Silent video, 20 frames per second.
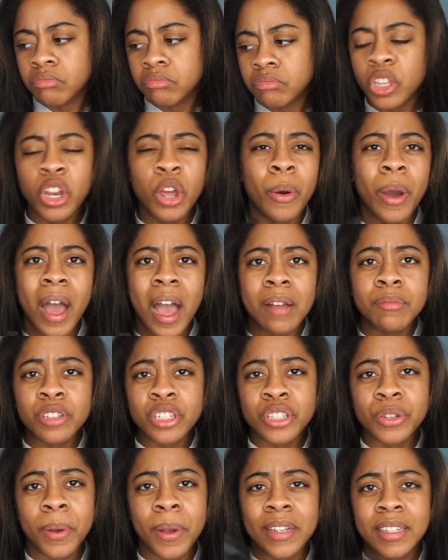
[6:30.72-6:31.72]
you know what, I'm
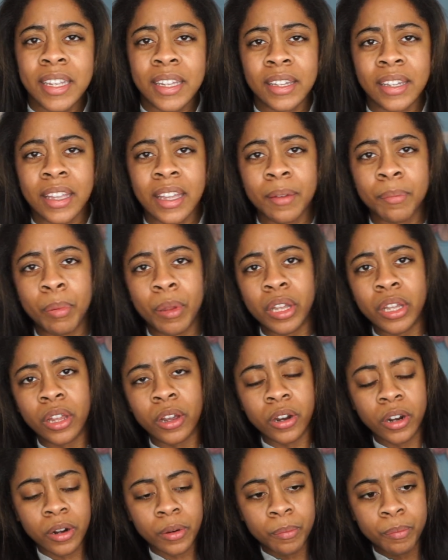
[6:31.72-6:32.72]
just going to link
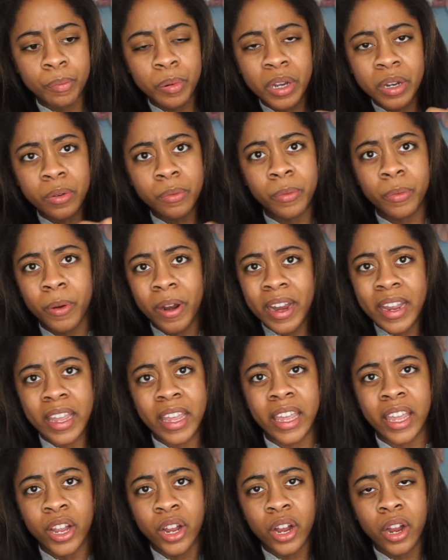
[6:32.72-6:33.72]
or put right
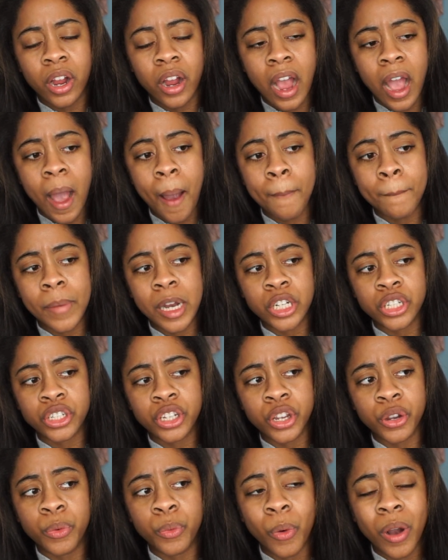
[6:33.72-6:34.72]
here how much
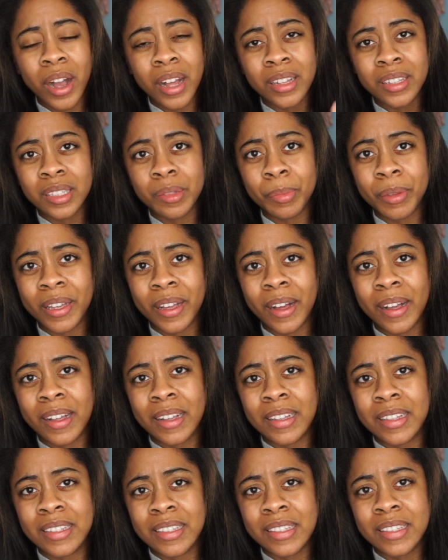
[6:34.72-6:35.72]
it was,
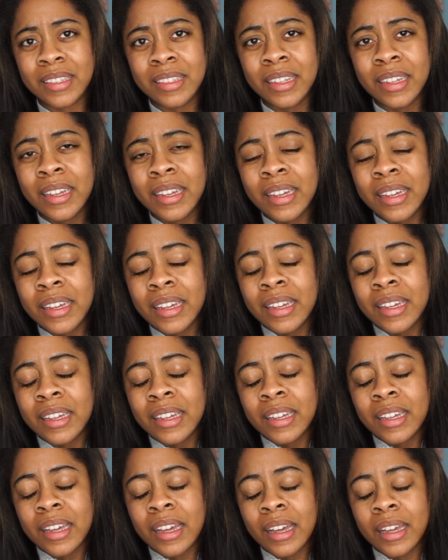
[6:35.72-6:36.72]
because
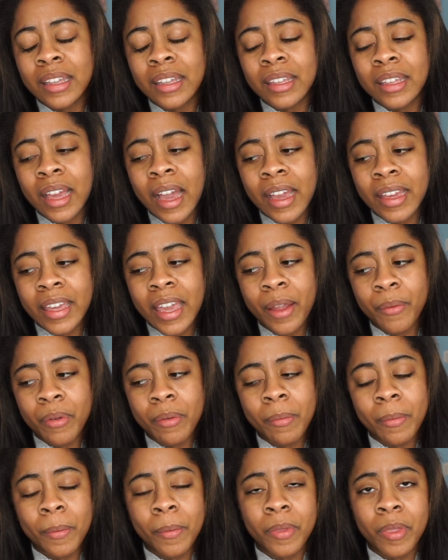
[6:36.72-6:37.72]
yeah, I can't
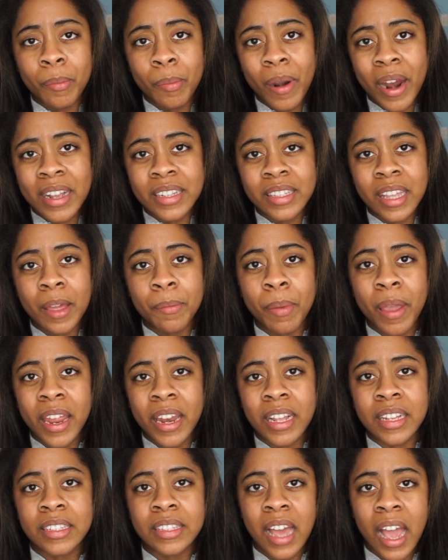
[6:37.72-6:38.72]
remember the price that I paid
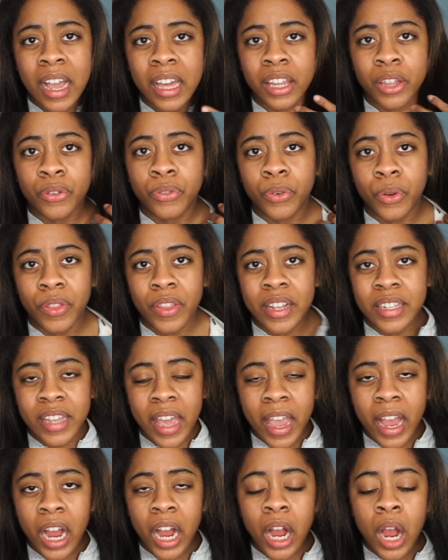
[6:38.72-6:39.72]
exactly for this
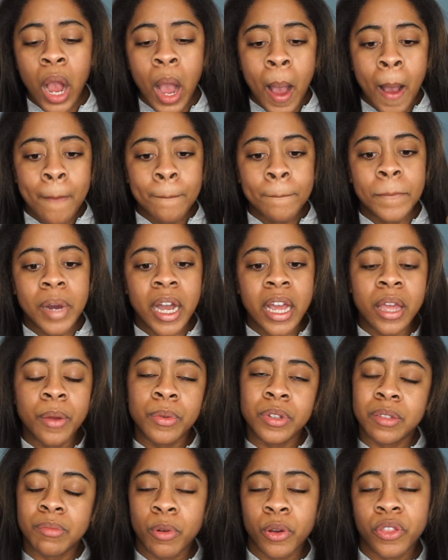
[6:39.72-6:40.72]
hair, but it
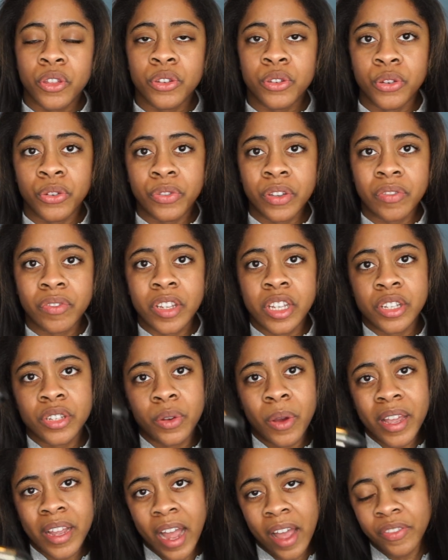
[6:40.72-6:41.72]
was more than $250. So
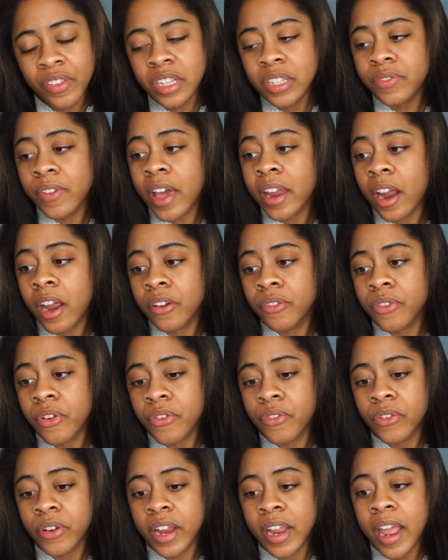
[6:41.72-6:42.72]
I got this flat iron for
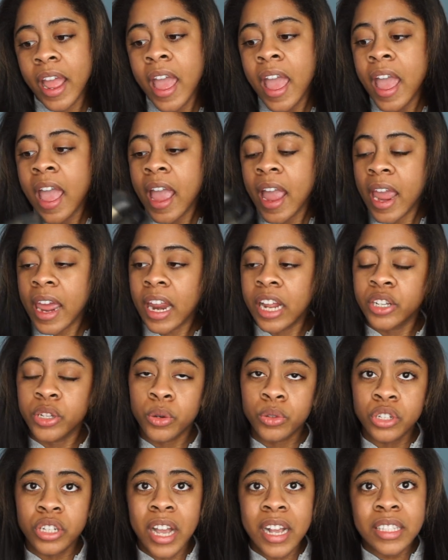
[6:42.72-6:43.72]
free, and I
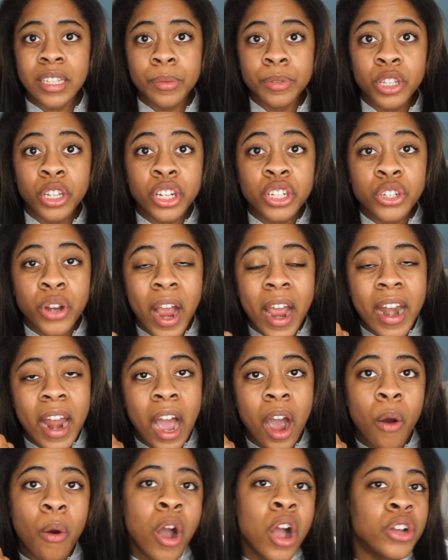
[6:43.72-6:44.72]
told you guys I was going to try it
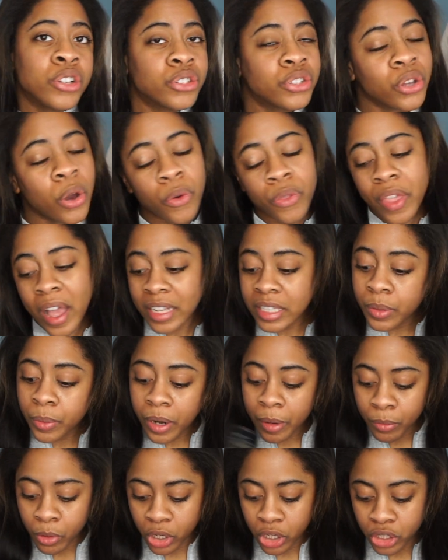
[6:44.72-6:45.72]
out, so that's what
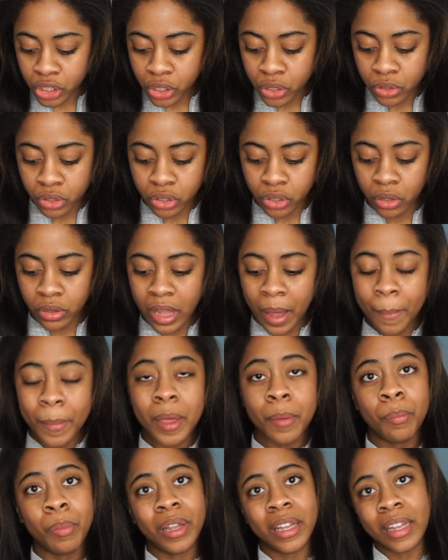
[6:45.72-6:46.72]
I'm going to do. So let
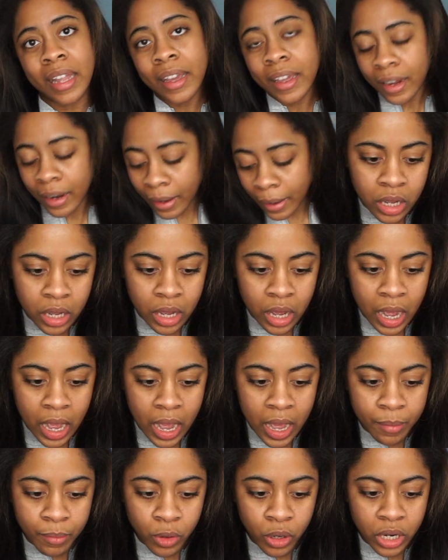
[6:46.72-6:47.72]
me plug it up.
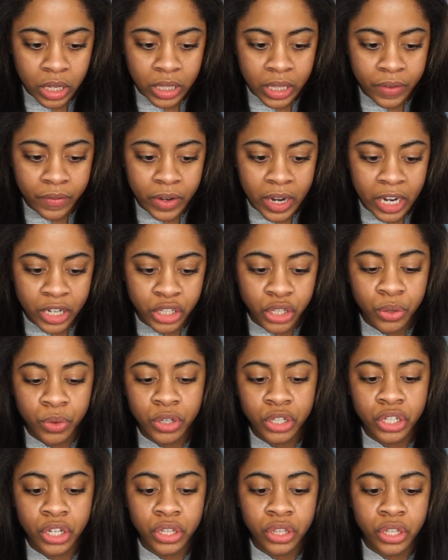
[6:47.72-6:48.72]
I'm going to leave it at
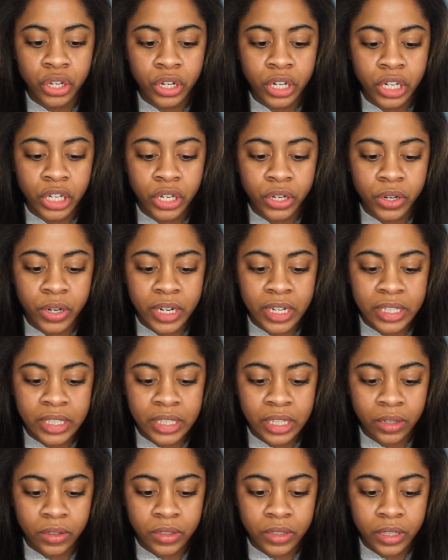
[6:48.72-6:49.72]
230 degrees
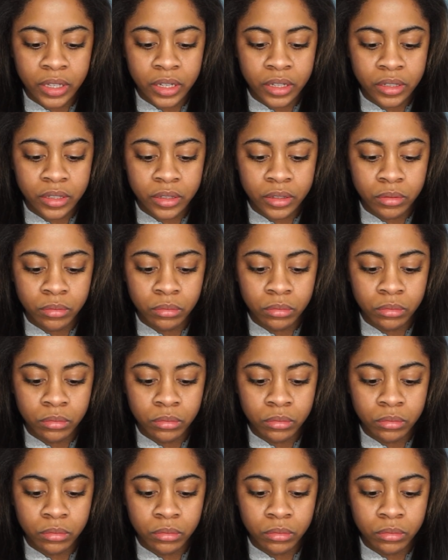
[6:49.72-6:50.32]
Celsius.